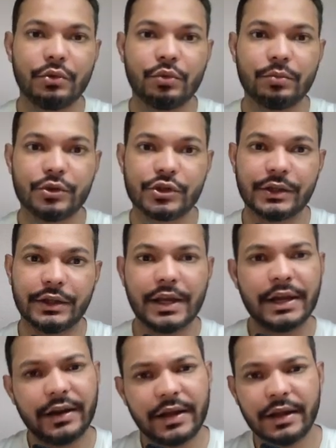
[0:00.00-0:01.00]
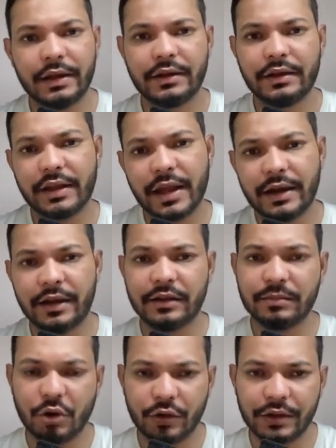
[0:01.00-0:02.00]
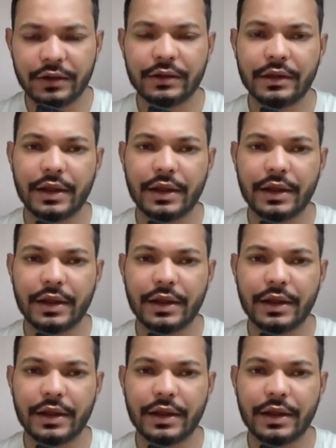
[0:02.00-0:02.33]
to push in the head and body,